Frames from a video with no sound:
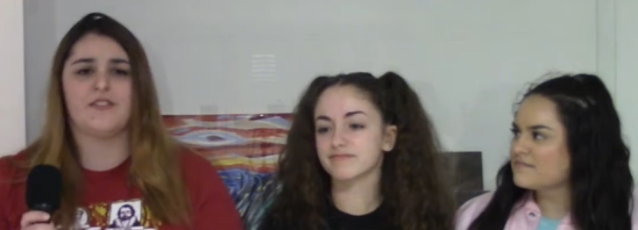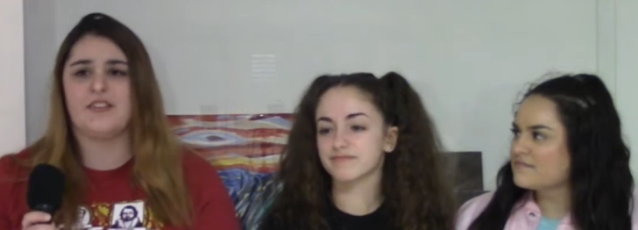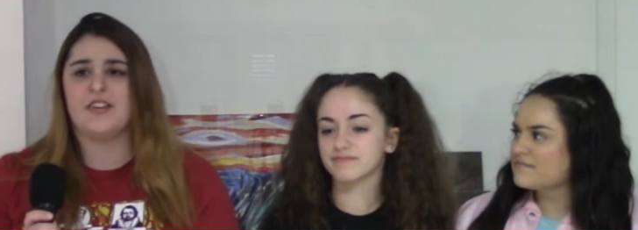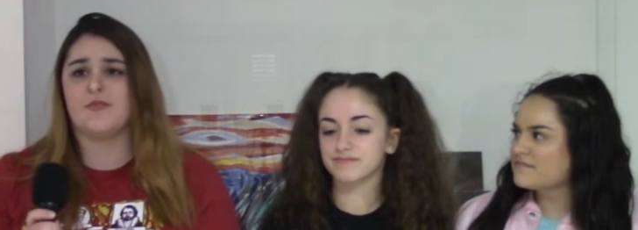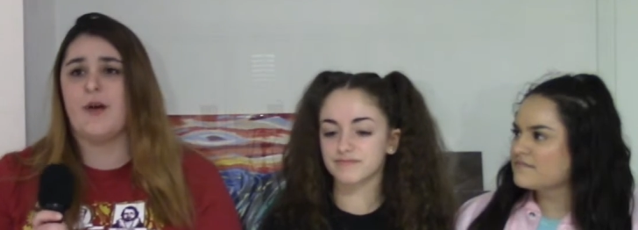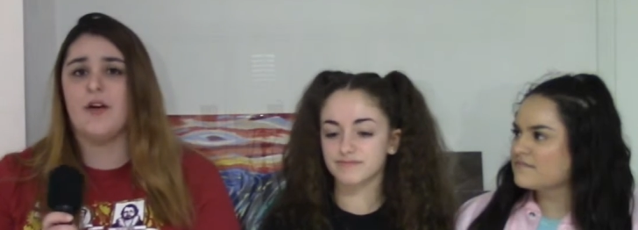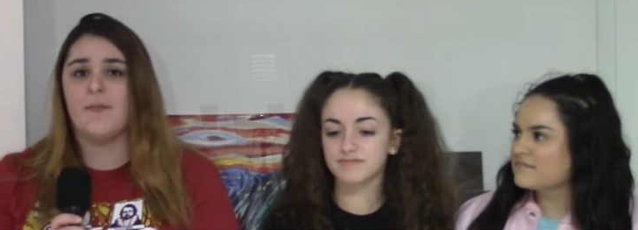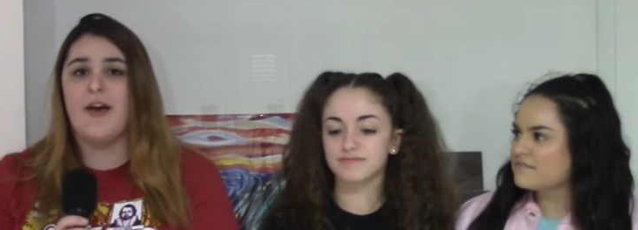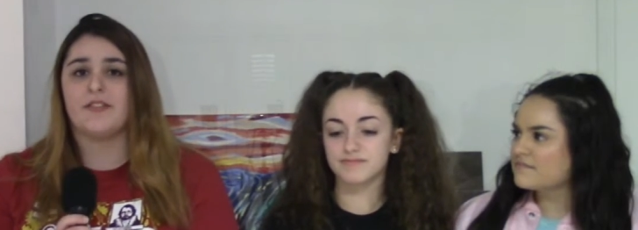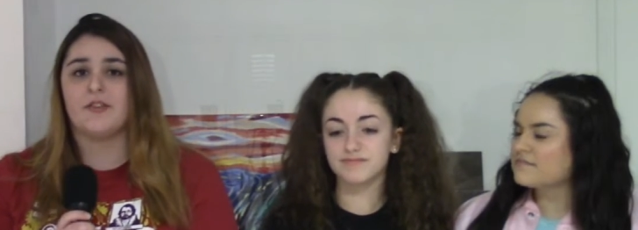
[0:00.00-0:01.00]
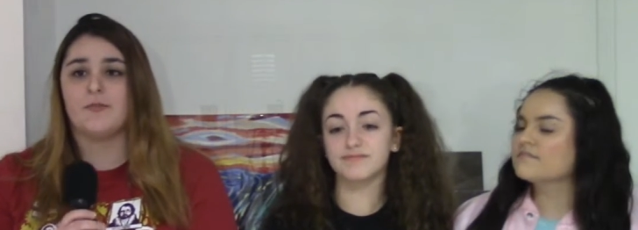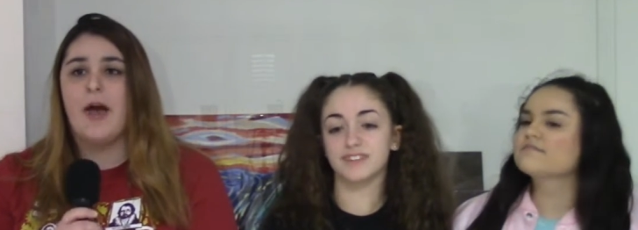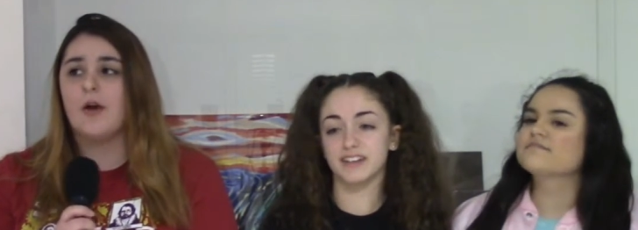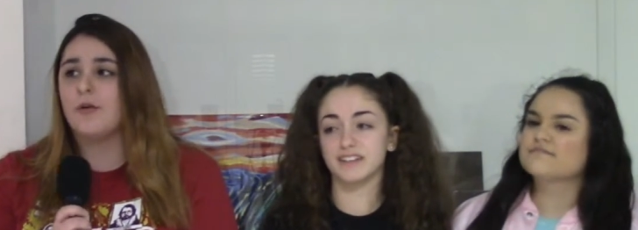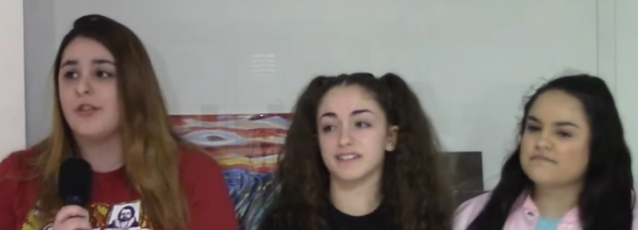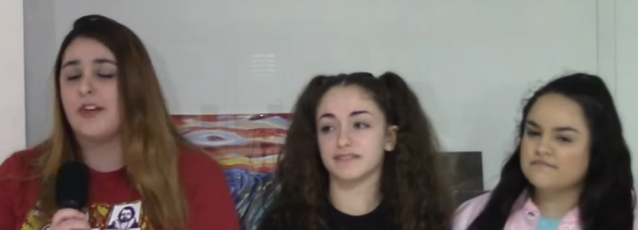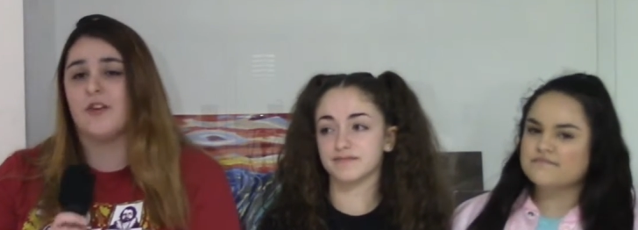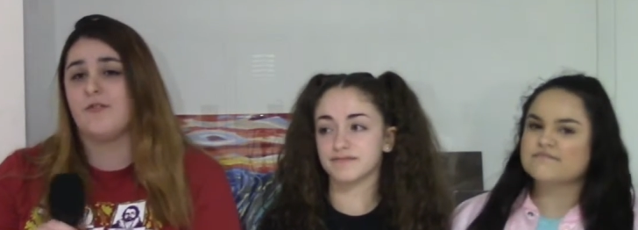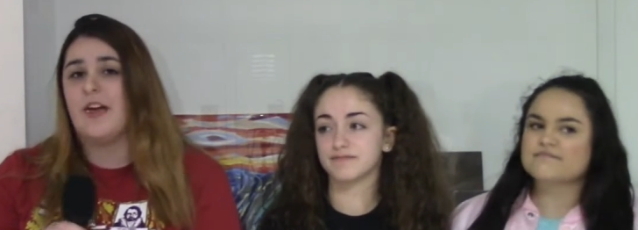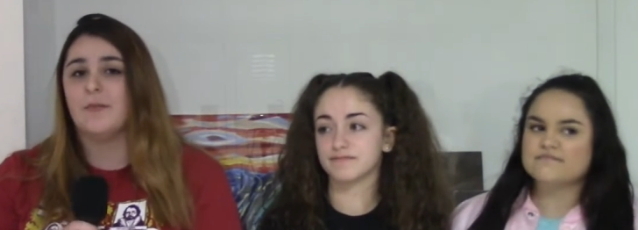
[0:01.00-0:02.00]
Speaker 1: other stage than bowing at Masquers. Bowing with like
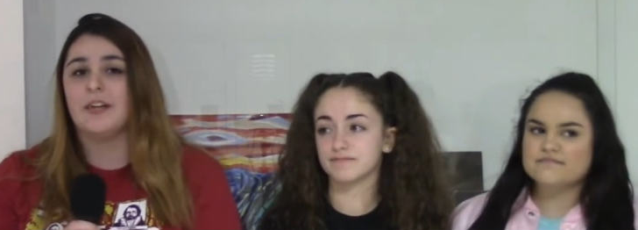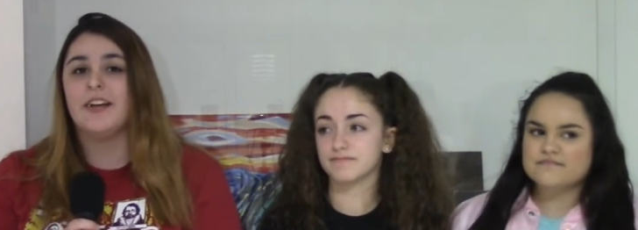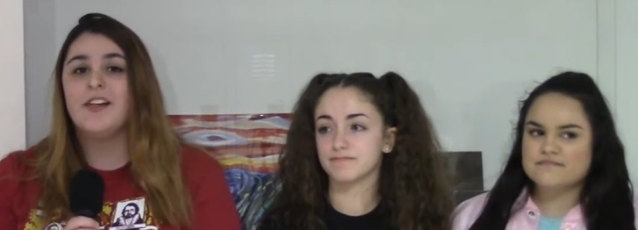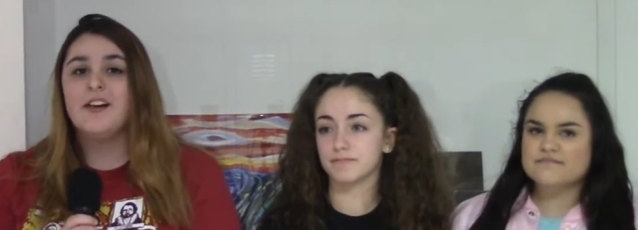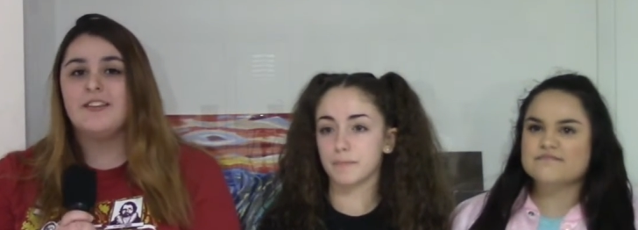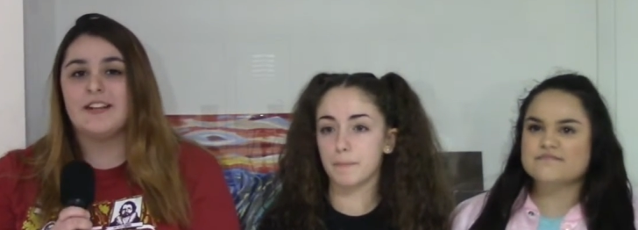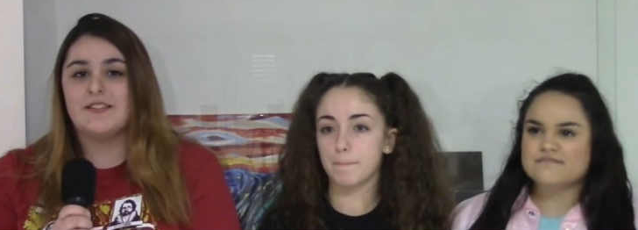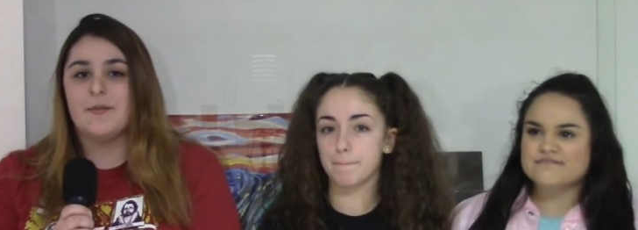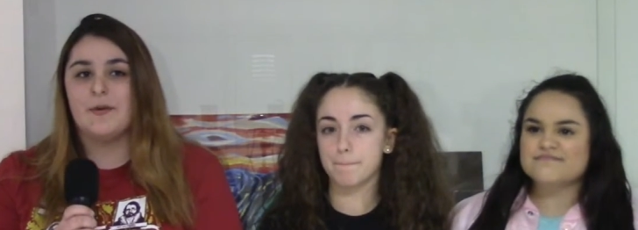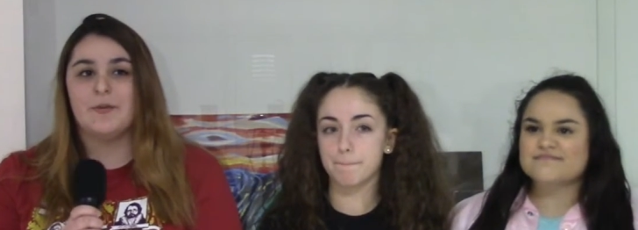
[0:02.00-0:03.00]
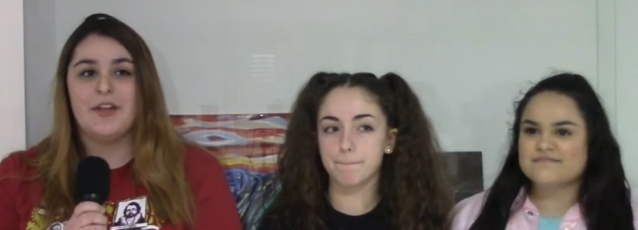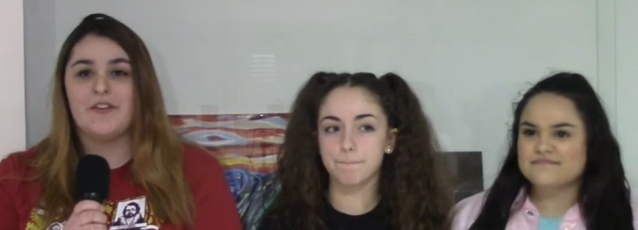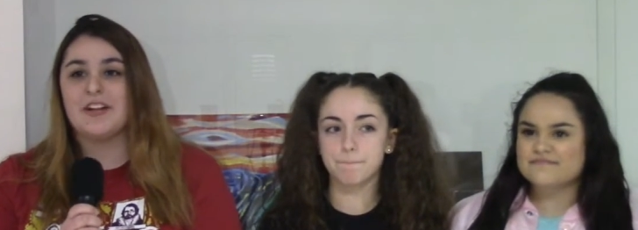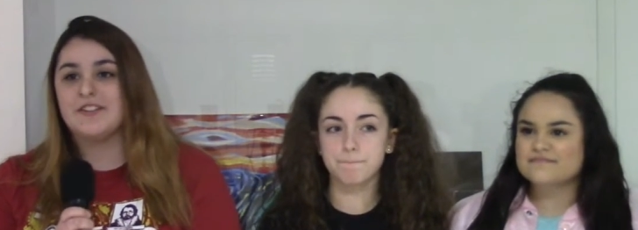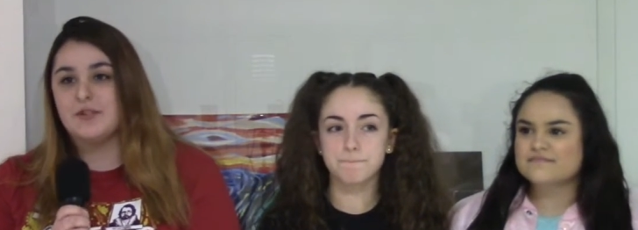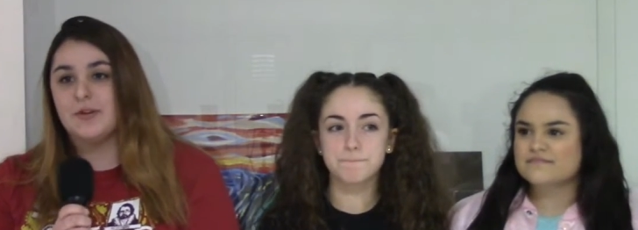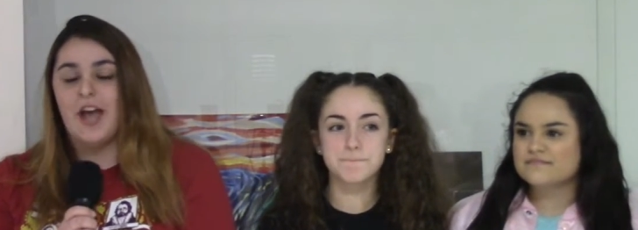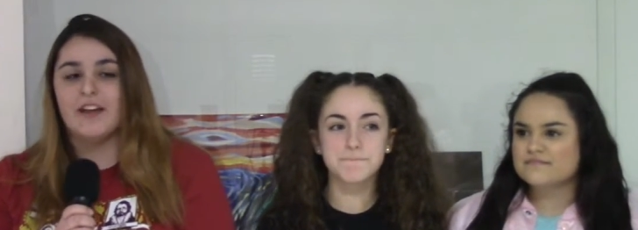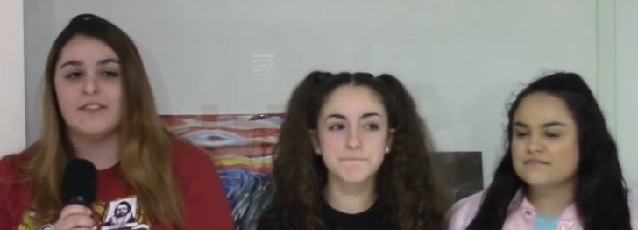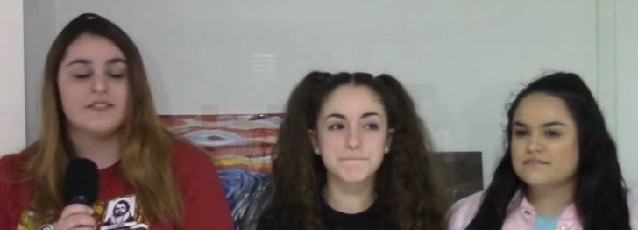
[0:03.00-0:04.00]
your family, that's something we'll never get to do
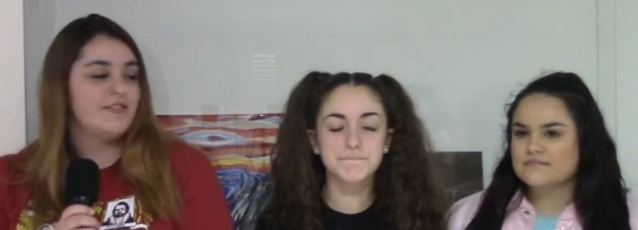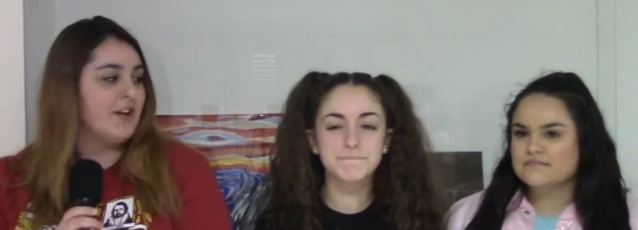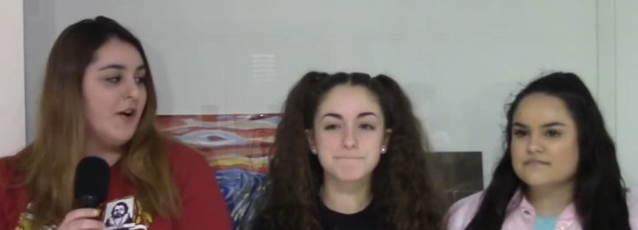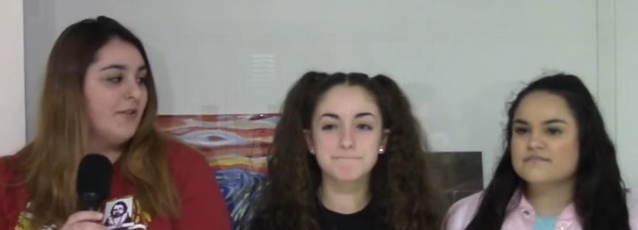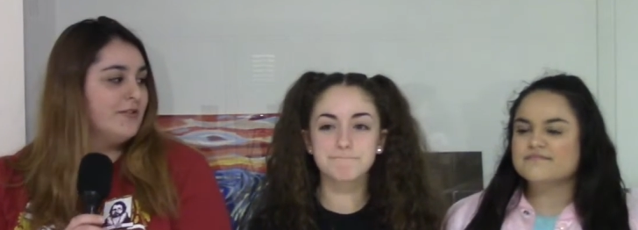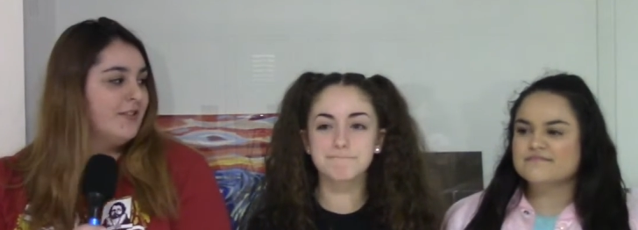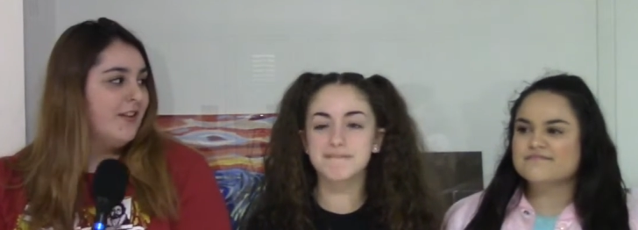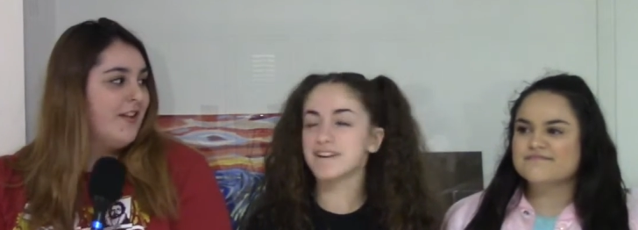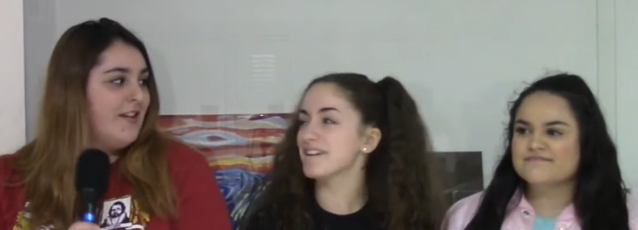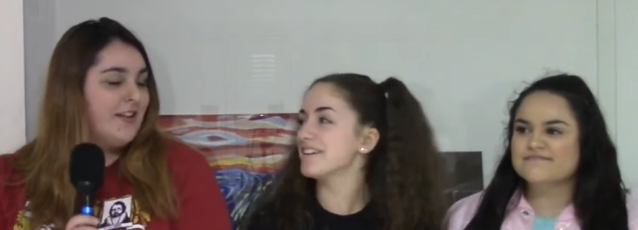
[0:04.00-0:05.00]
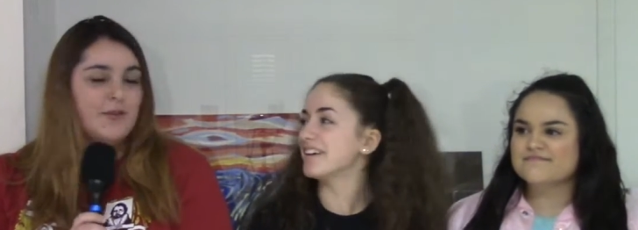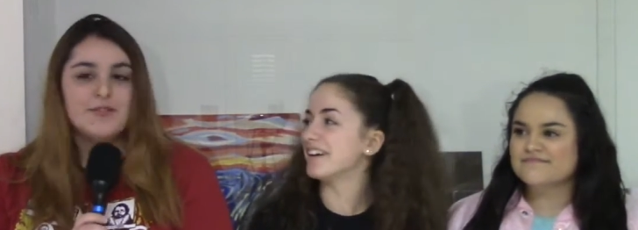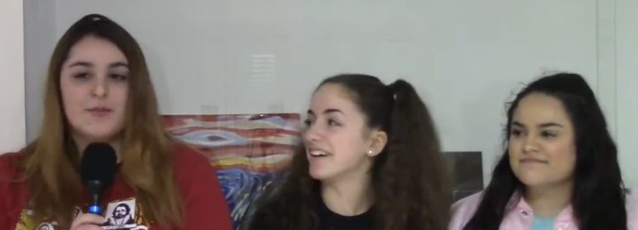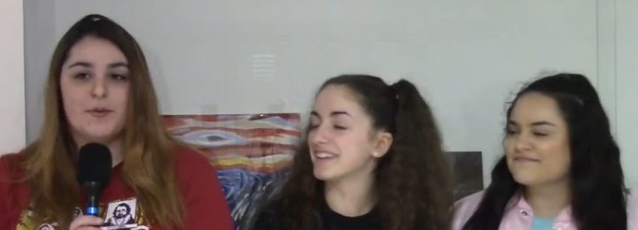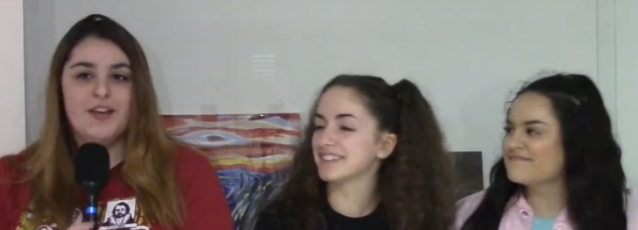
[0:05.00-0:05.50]
again. So it was a